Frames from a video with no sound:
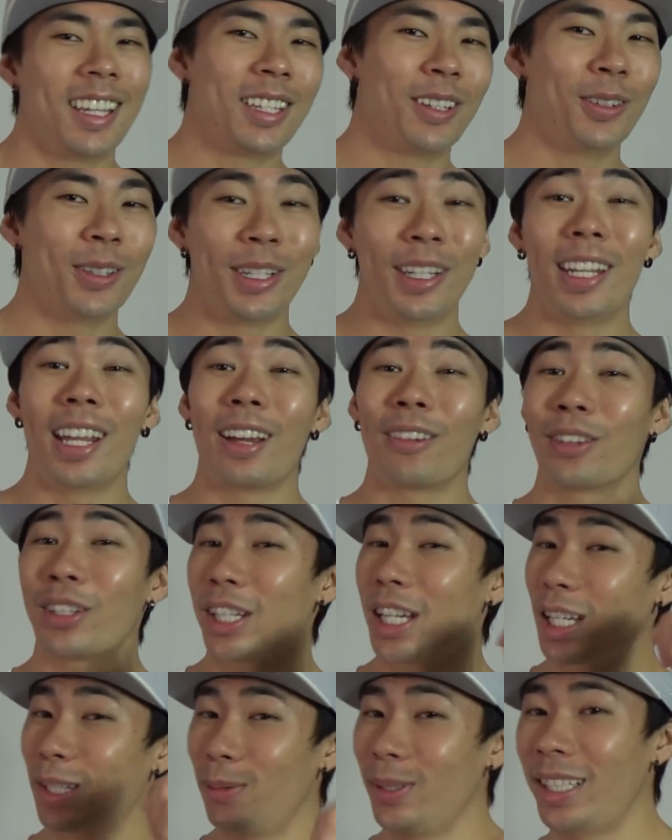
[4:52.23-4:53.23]
You would
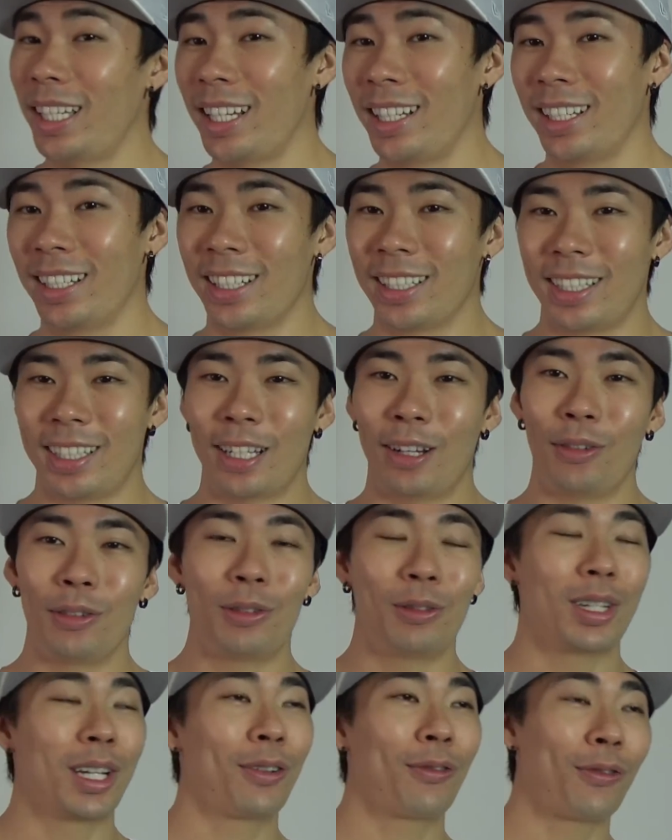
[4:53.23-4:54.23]
never catch me taking a
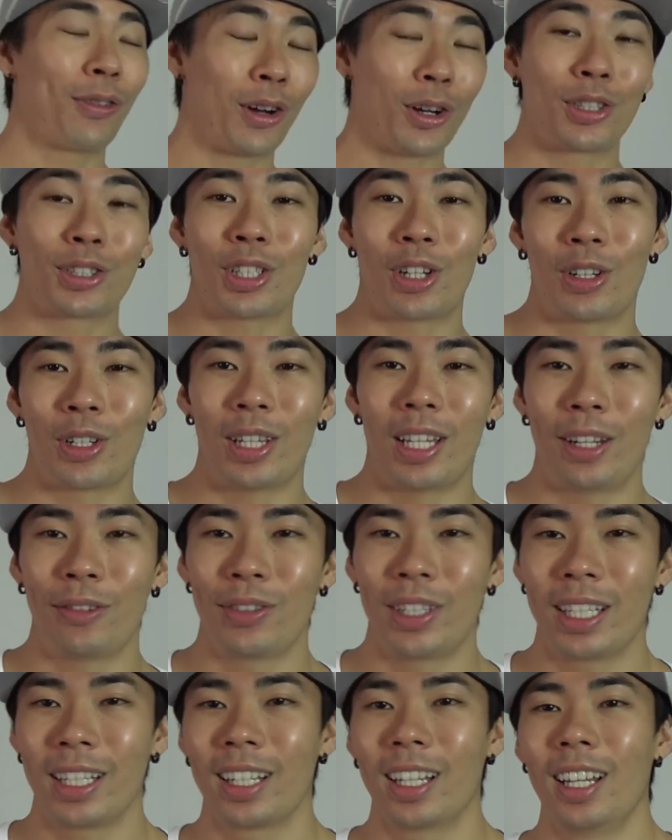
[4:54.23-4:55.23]
selfie when I first started
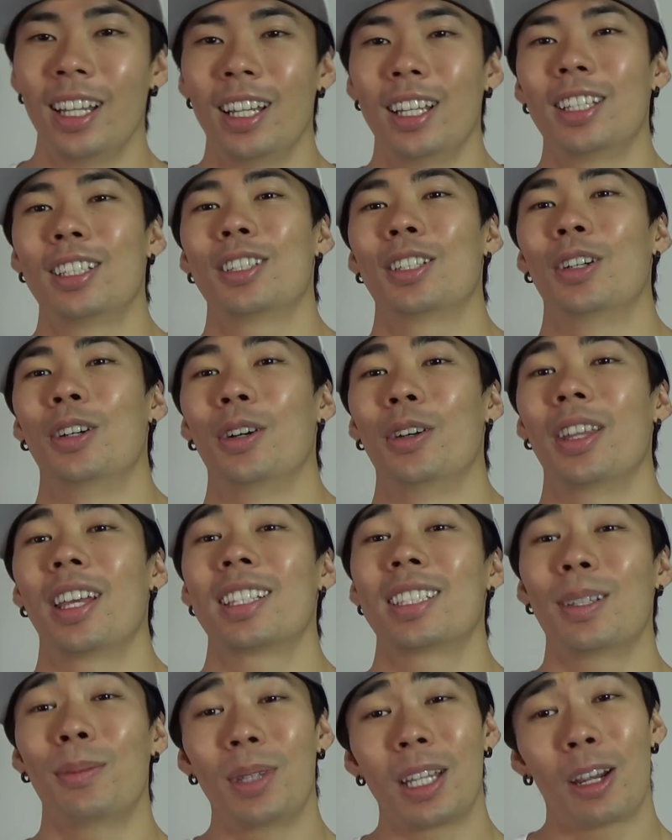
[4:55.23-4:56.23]
lifting. So
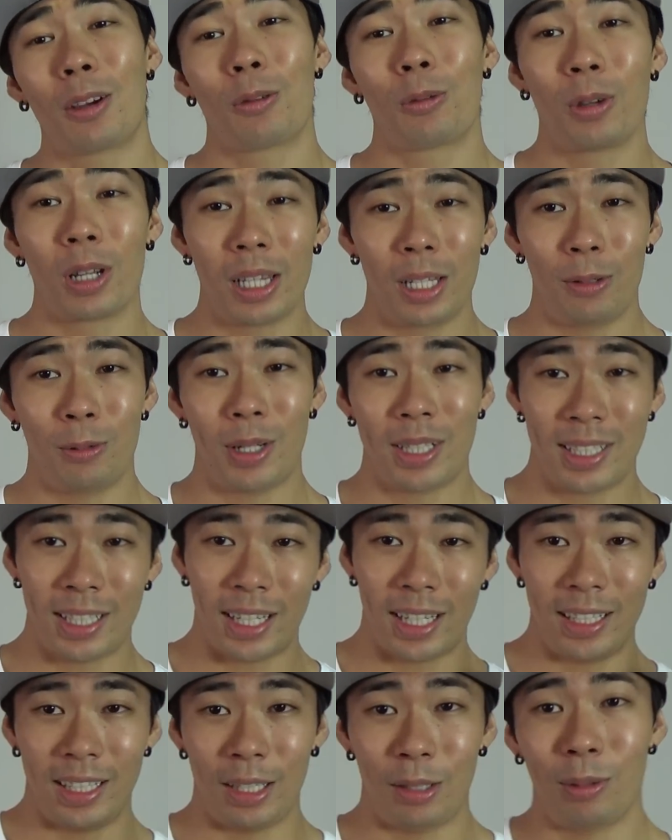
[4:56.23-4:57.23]
that's something I really wish
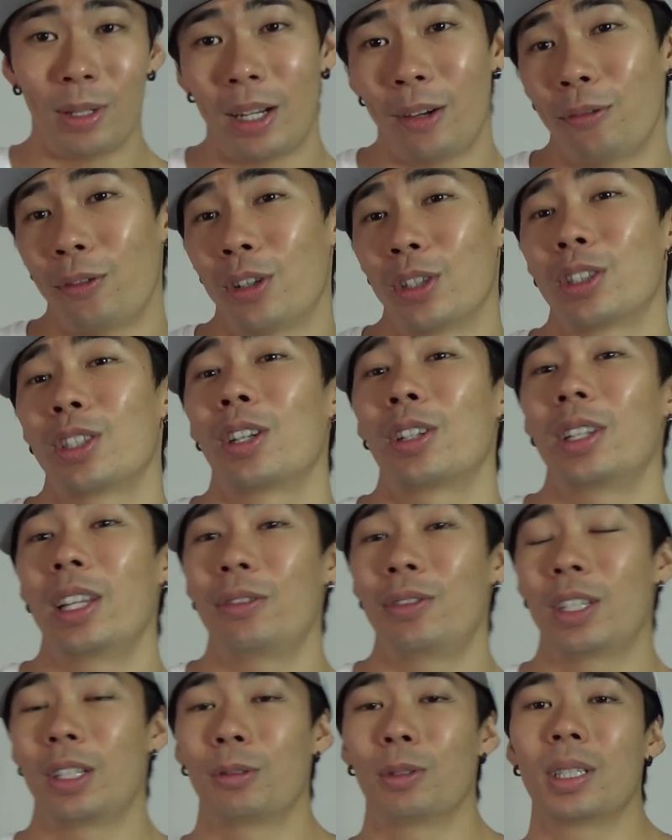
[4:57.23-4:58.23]
I did when I first started
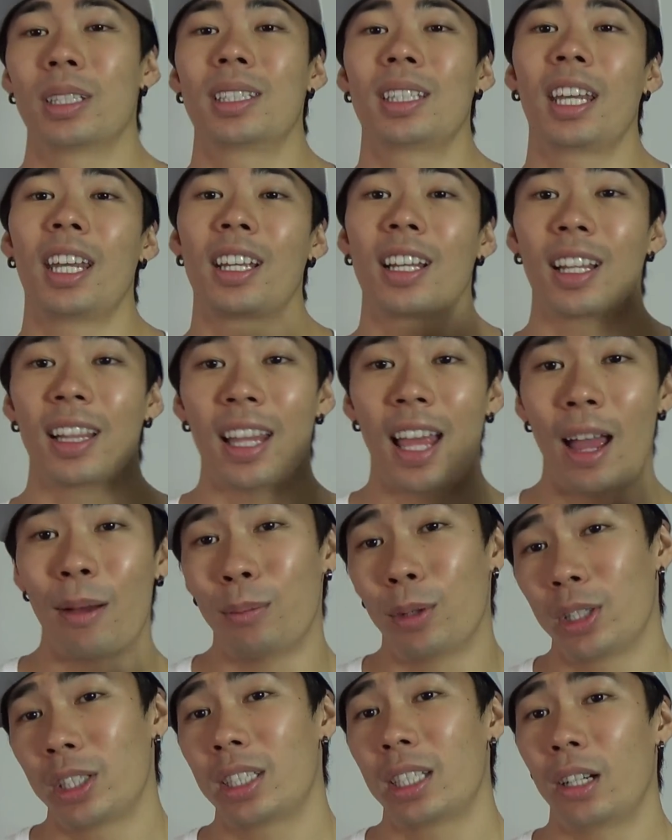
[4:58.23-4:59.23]
lifting, was take a
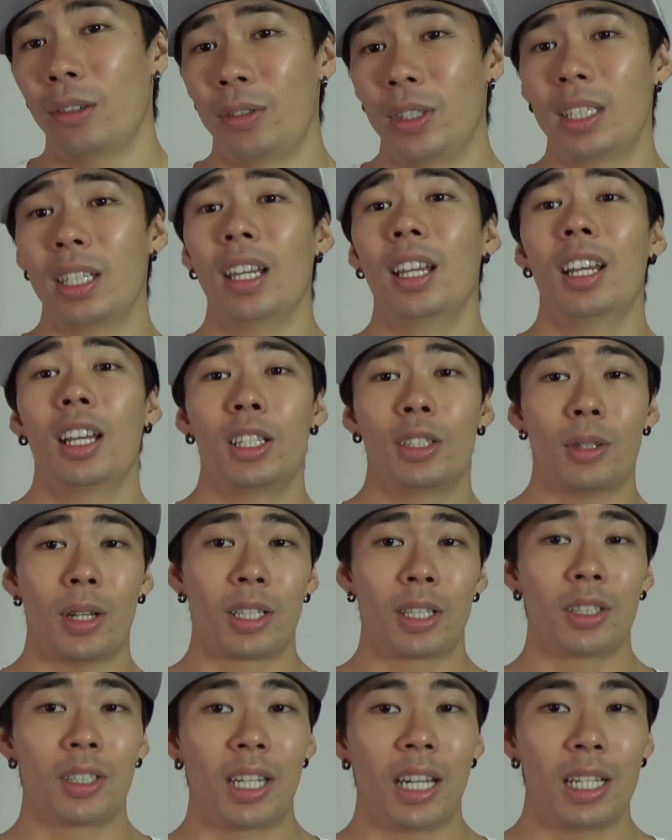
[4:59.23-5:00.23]
lot more selfies so I could